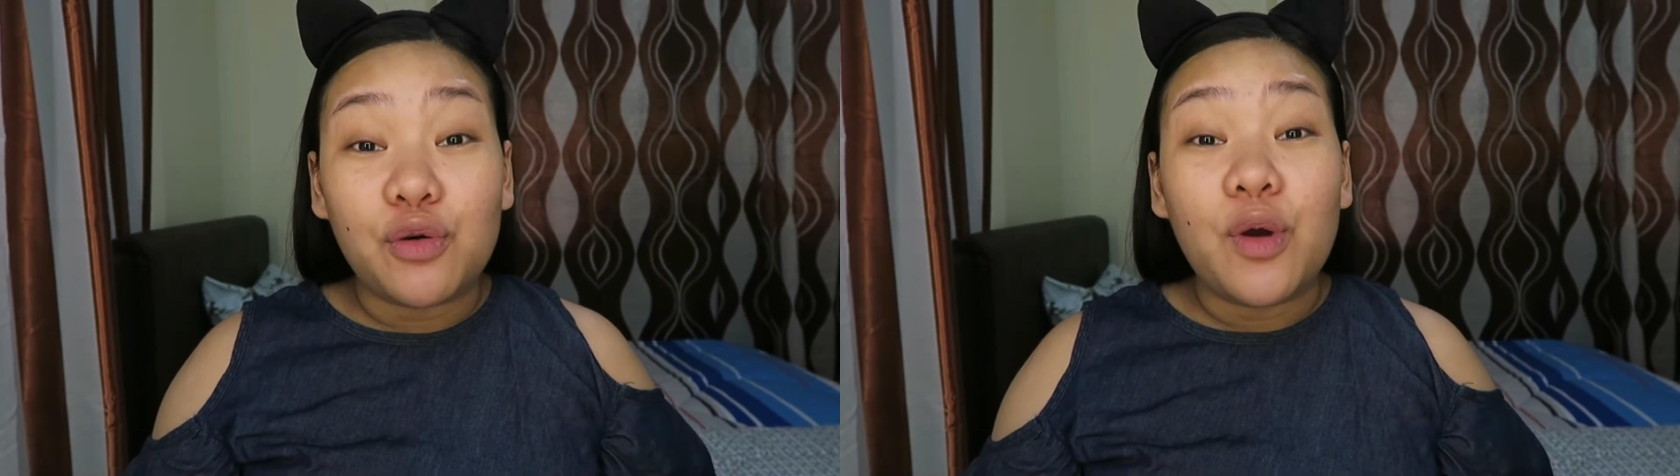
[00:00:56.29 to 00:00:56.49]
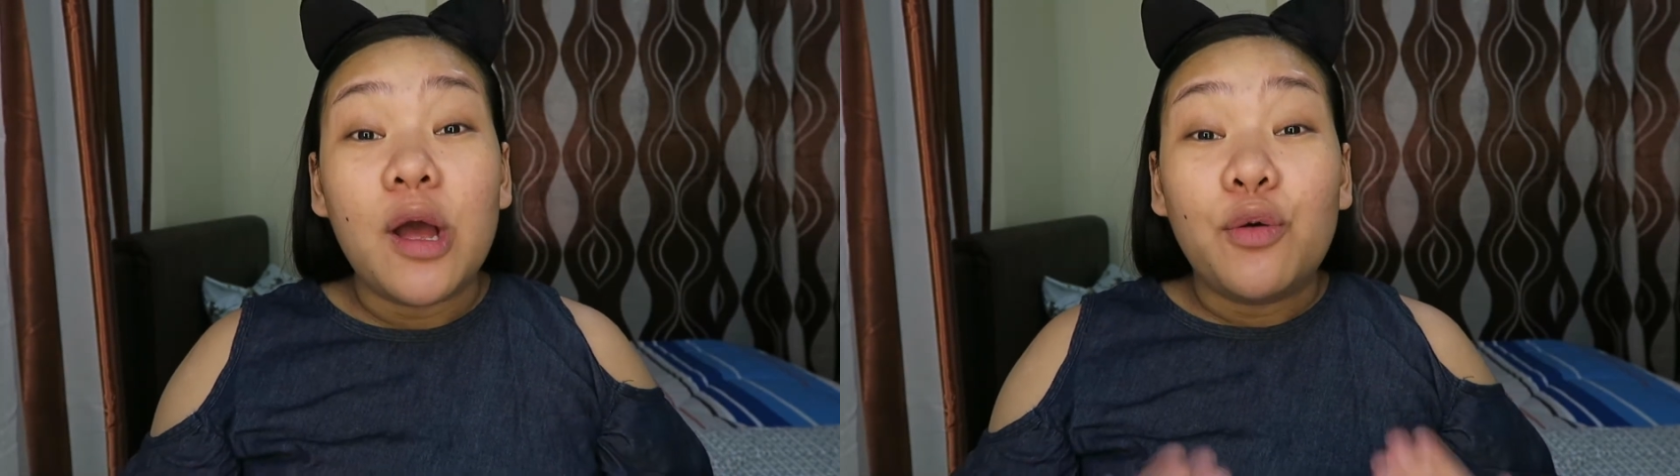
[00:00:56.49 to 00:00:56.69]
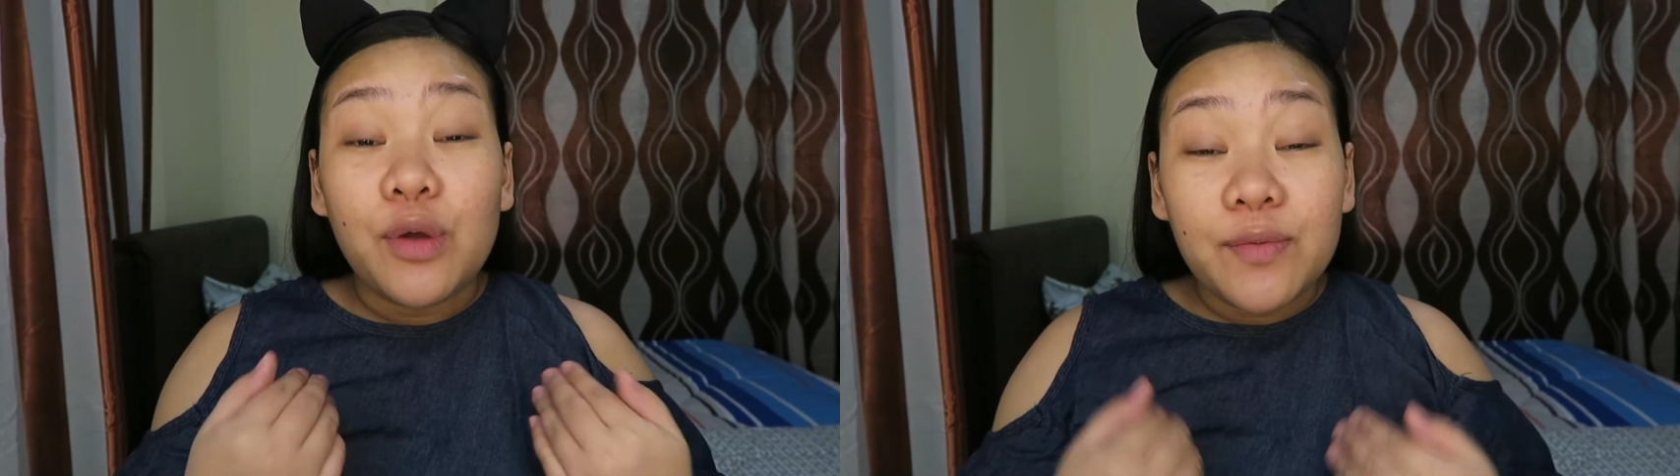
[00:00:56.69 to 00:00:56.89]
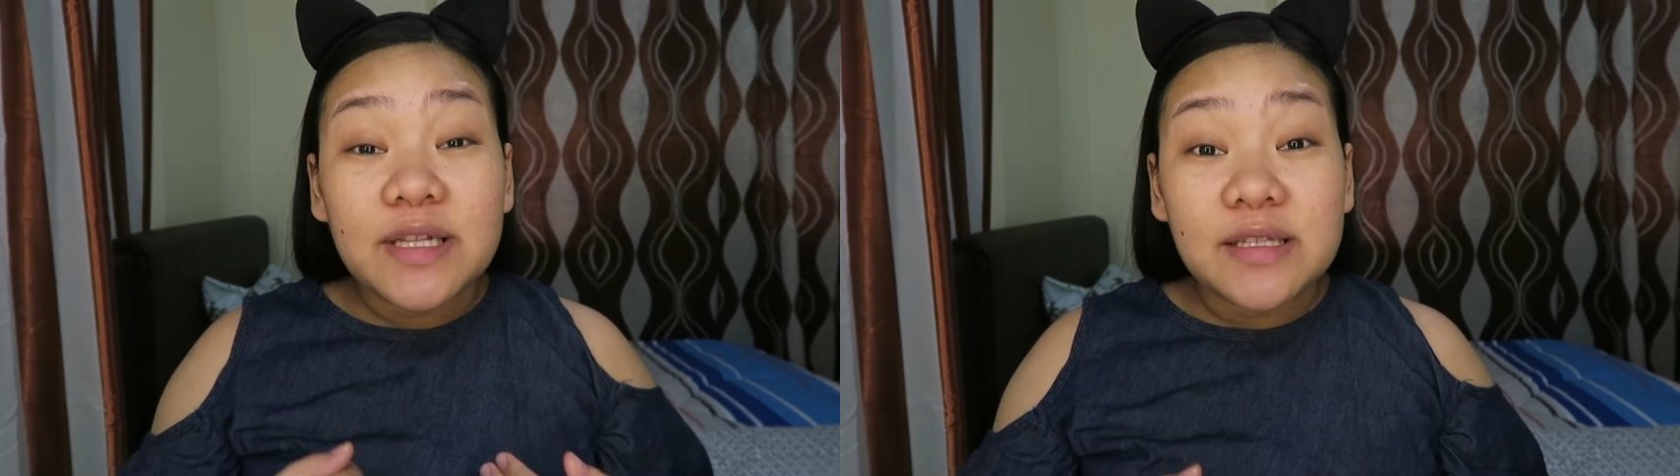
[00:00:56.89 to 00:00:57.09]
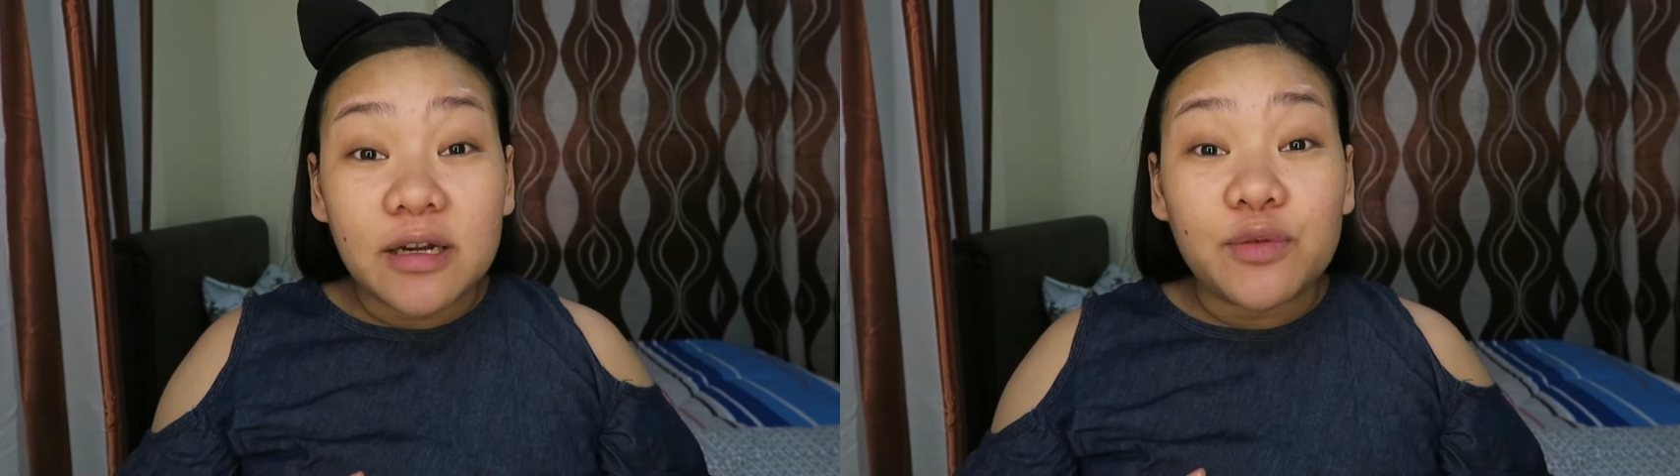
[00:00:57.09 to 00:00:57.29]
So, we
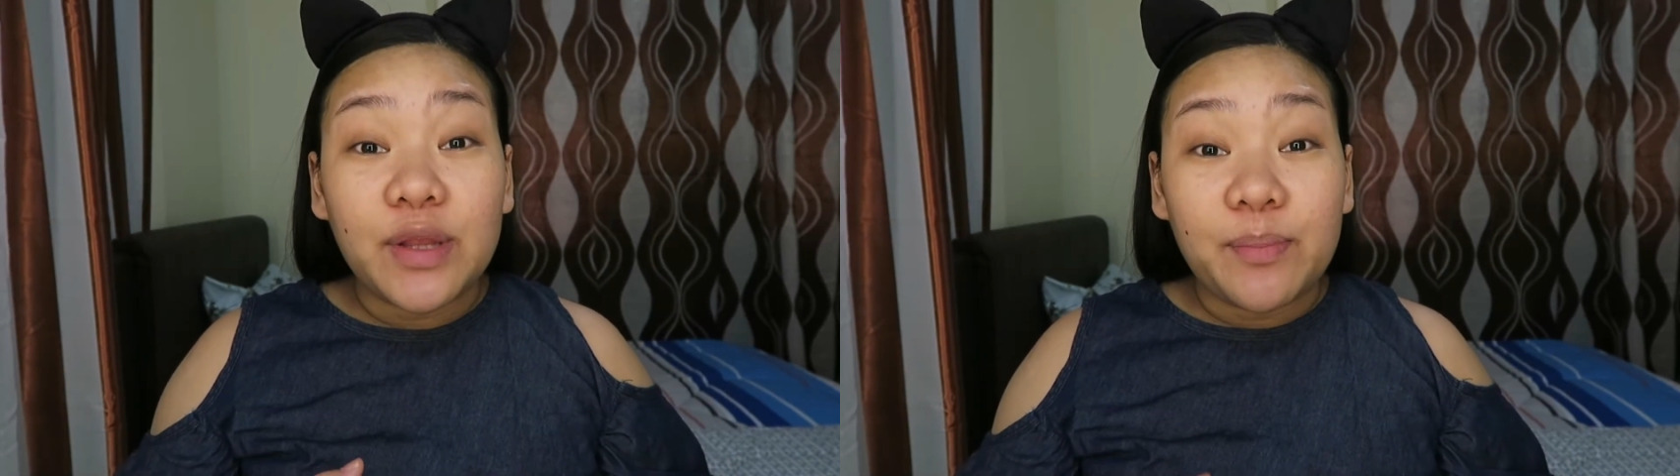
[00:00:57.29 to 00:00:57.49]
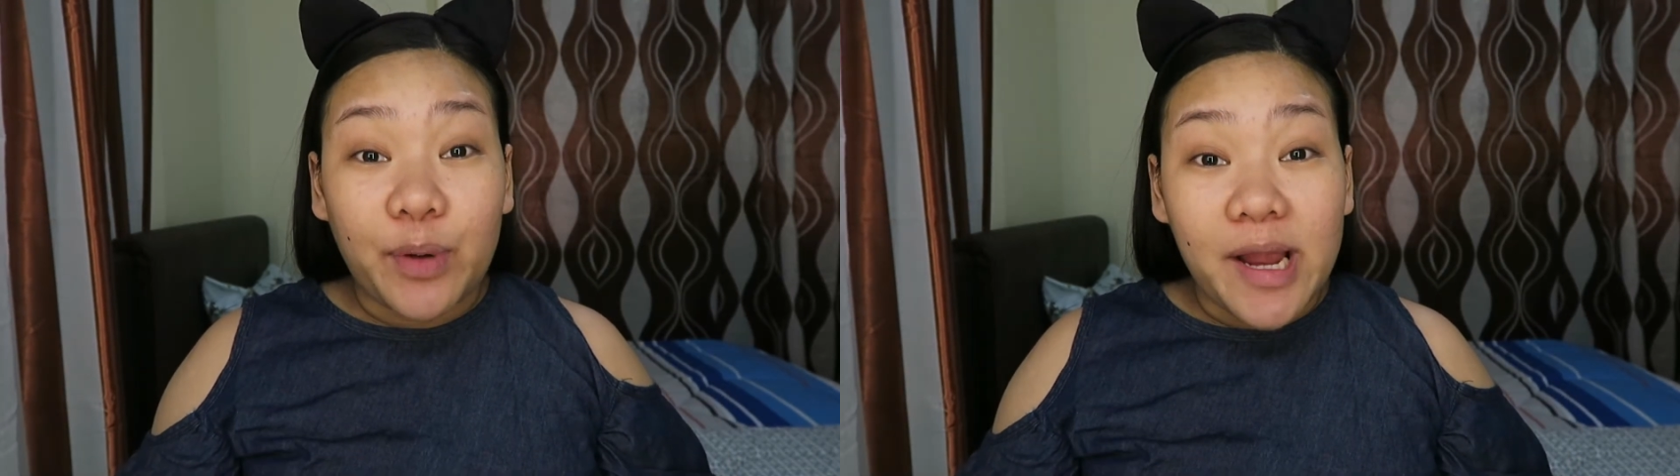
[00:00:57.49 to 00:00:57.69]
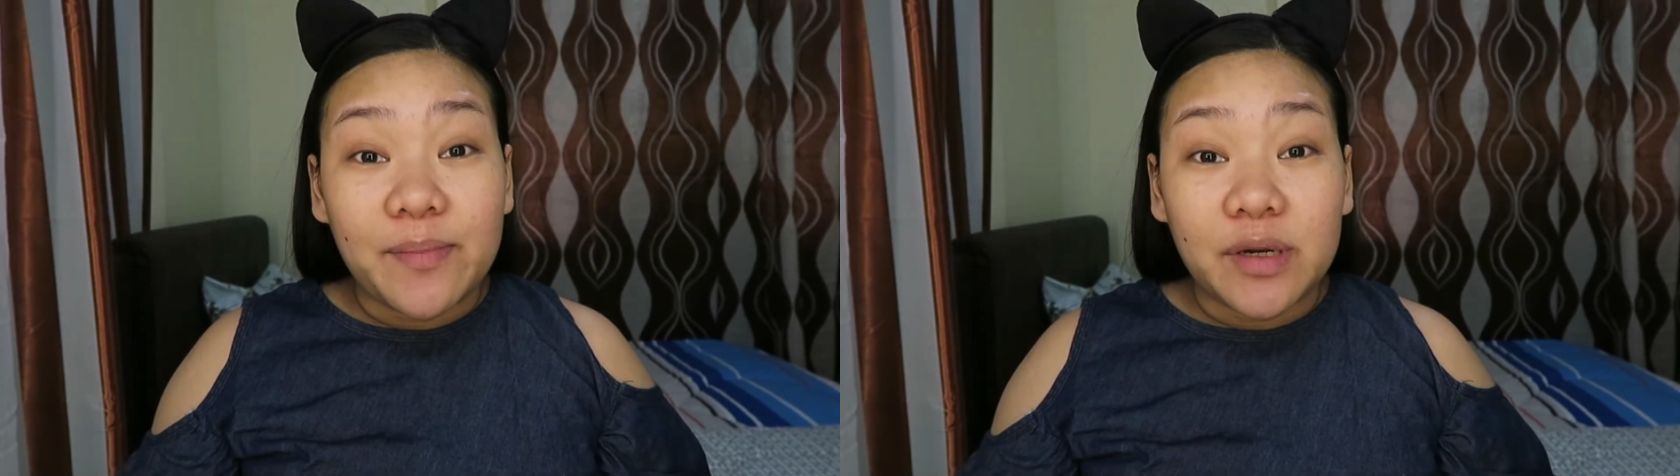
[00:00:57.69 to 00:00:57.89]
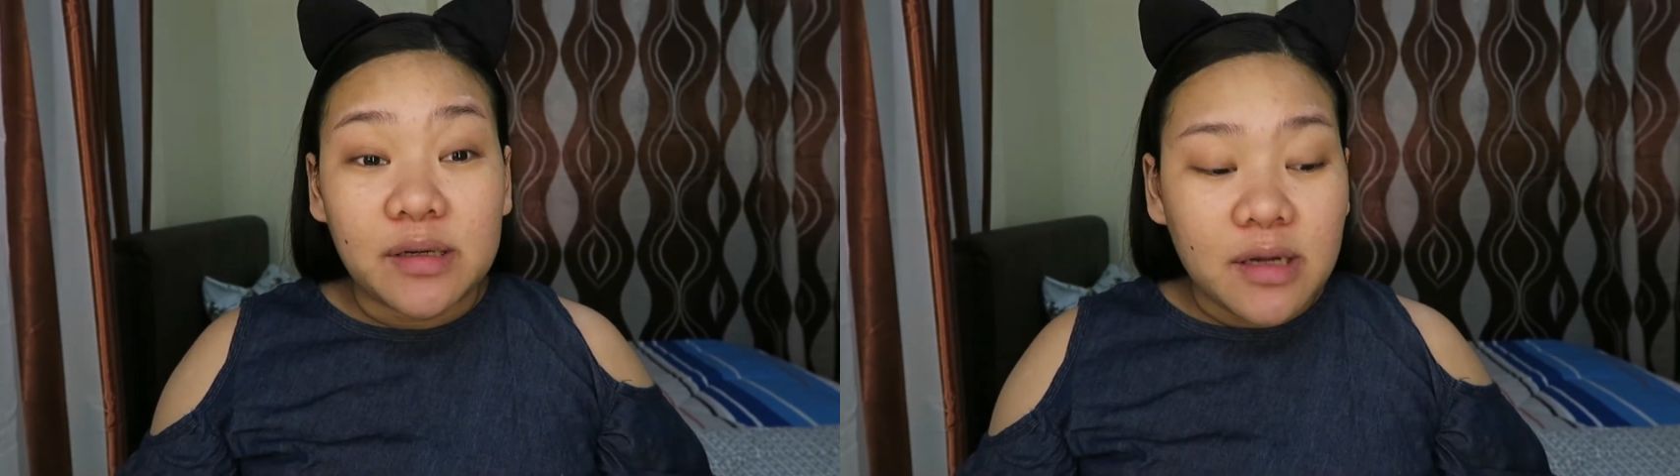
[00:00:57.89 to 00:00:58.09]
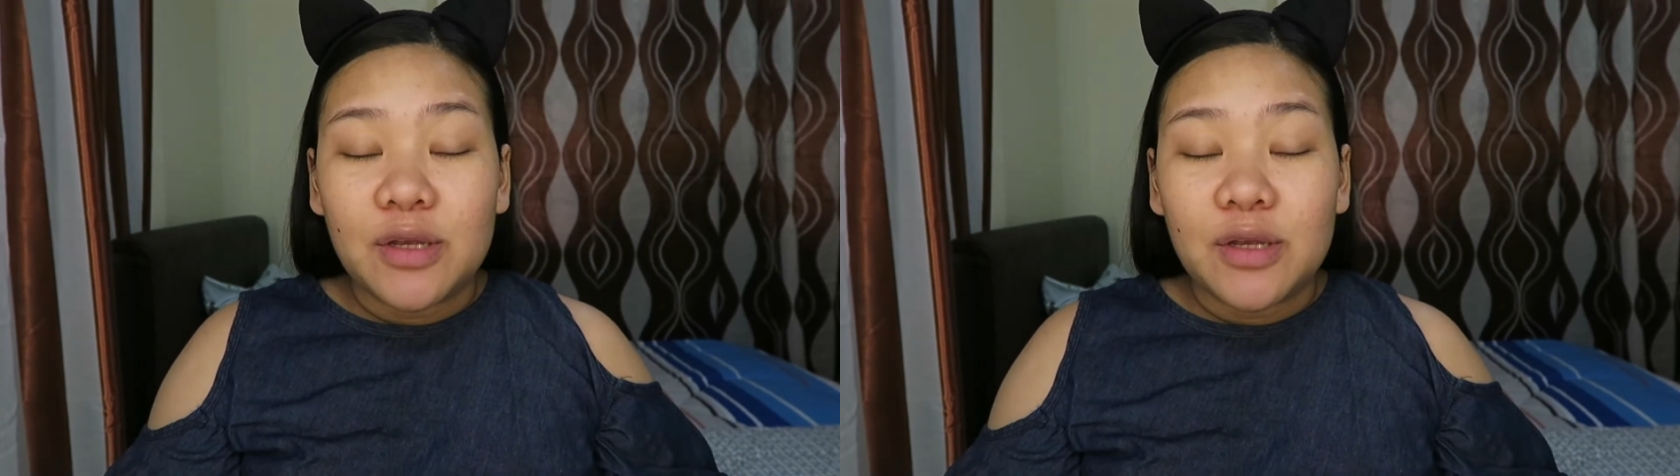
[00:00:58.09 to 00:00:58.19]
will start with primer.